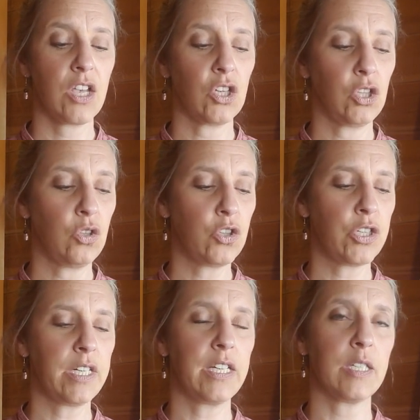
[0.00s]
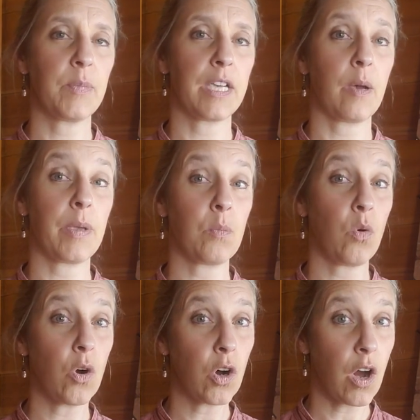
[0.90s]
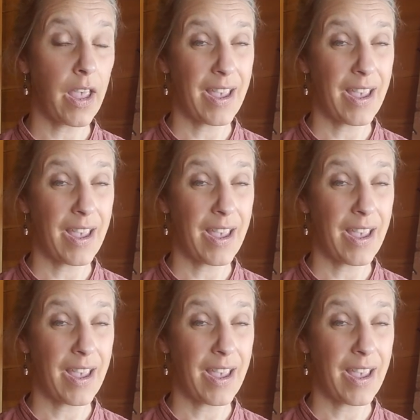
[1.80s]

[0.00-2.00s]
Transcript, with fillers: illusion is becoming more